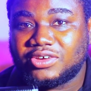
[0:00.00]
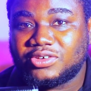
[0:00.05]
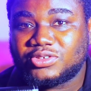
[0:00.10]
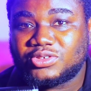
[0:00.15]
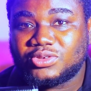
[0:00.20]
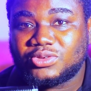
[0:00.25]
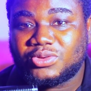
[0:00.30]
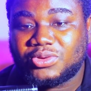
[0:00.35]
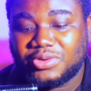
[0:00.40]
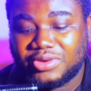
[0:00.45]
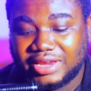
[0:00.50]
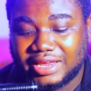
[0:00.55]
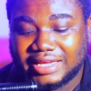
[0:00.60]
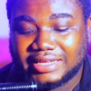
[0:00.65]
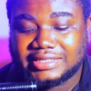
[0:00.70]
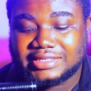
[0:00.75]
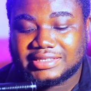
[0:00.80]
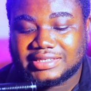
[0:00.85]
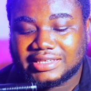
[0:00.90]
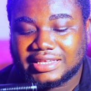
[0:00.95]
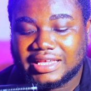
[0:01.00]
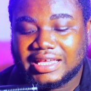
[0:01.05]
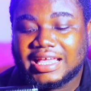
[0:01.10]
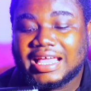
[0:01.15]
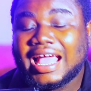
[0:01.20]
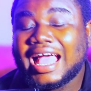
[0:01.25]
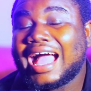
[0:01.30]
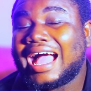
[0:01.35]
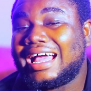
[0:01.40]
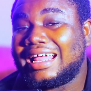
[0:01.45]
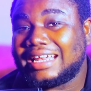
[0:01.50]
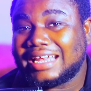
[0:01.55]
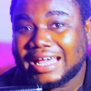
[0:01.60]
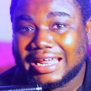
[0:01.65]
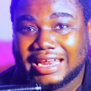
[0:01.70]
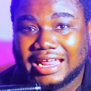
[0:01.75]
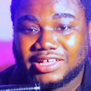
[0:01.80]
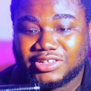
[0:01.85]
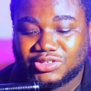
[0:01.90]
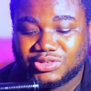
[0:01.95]
also create
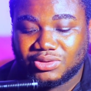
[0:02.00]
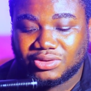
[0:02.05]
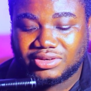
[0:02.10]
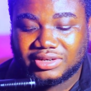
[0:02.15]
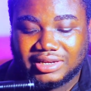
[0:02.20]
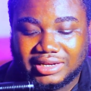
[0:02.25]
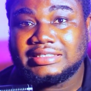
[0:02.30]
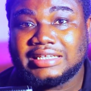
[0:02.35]
another song.